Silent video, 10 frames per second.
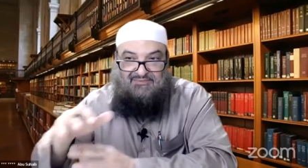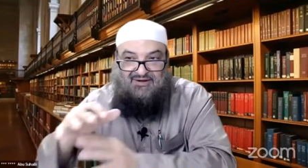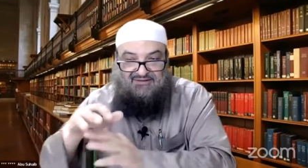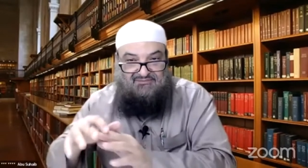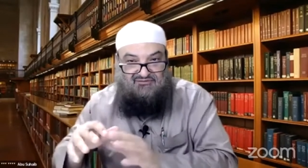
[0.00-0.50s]

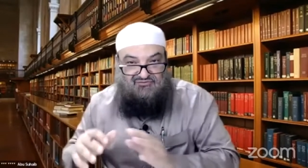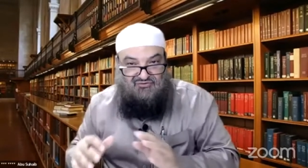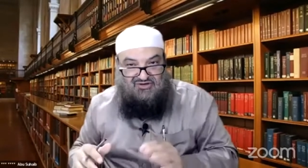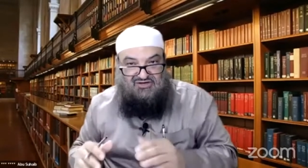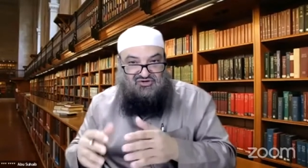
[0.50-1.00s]
but
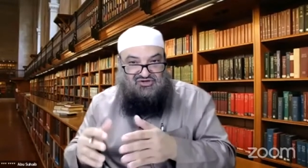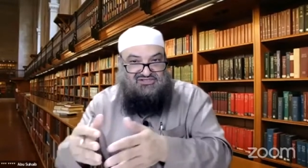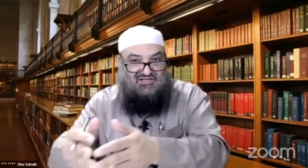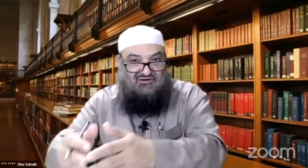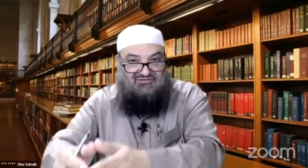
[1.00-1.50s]
before it
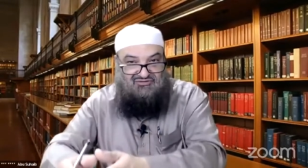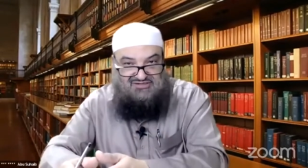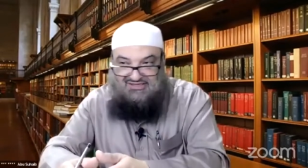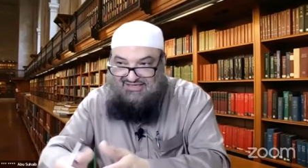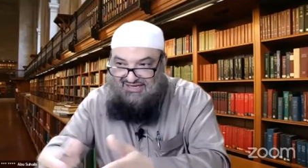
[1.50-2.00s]
reaches the
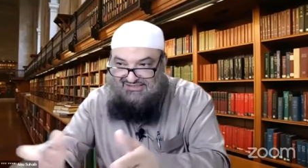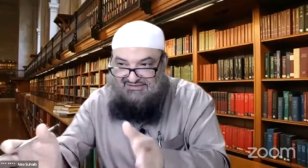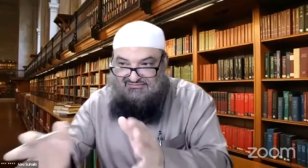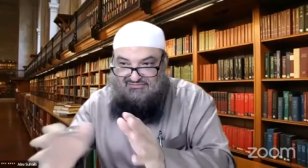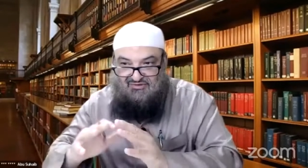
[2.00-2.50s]
authority
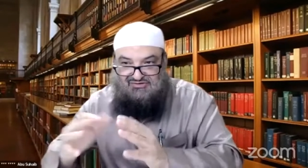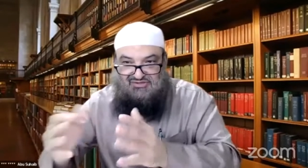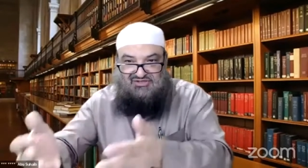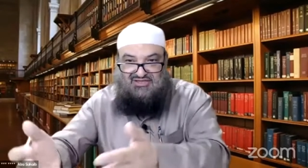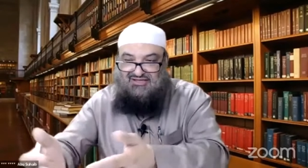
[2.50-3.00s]
yes
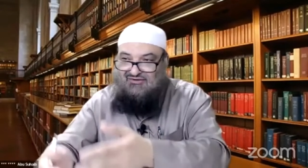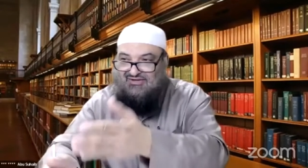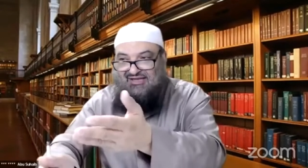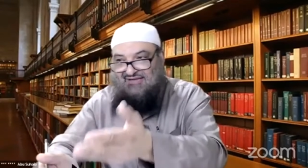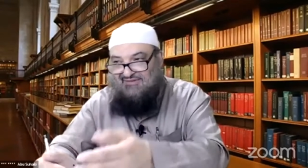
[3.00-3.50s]
amongst each other
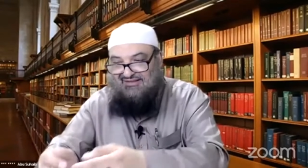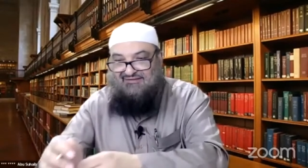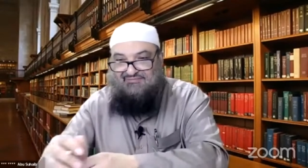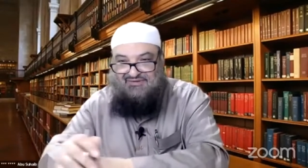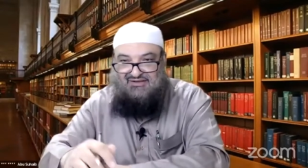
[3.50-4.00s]
okay okay
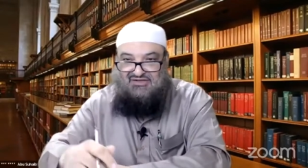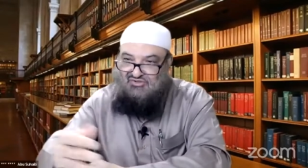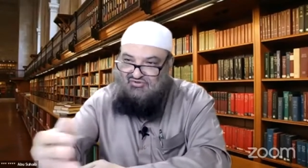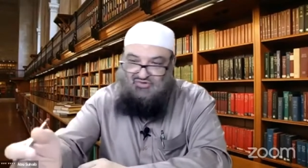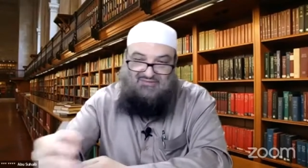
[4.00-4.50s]
brother
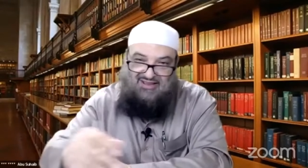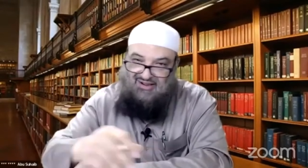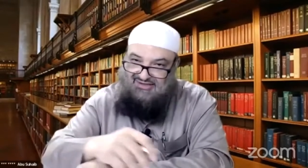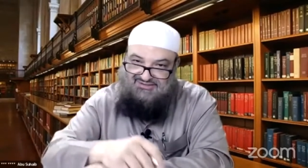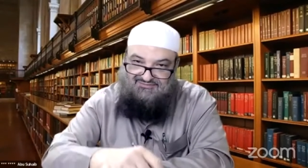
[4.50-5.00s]
you stole my
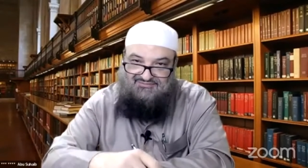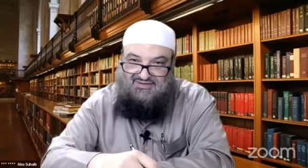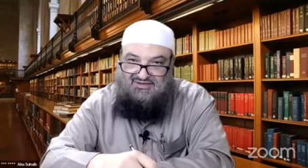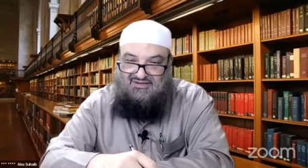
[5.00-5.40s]
item.